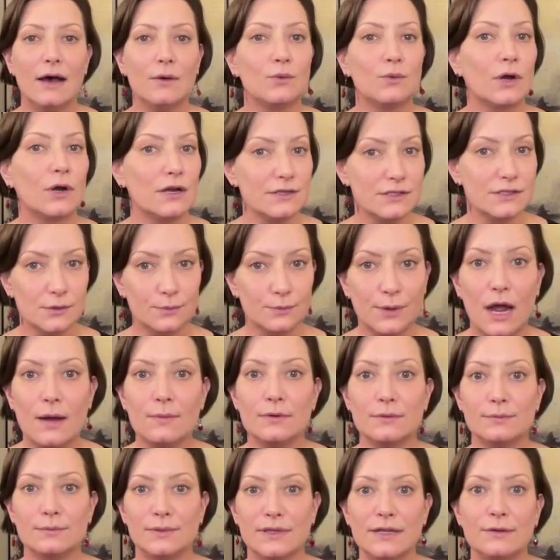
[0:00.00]
We're also
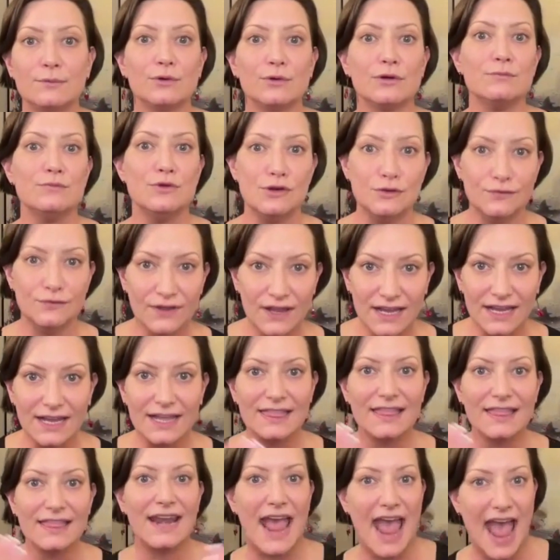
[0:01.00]
probably removing
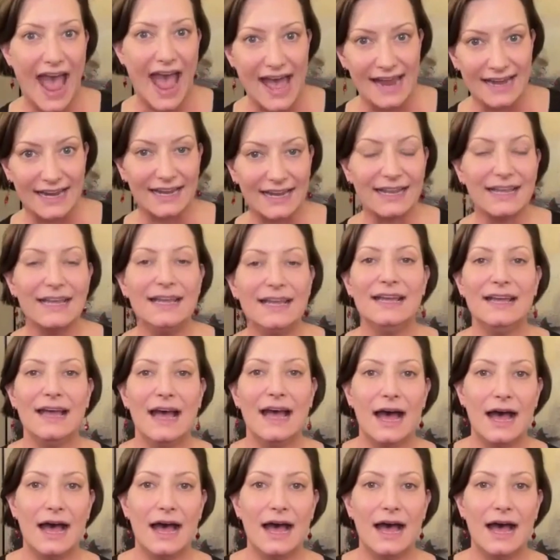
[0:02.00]
and then adding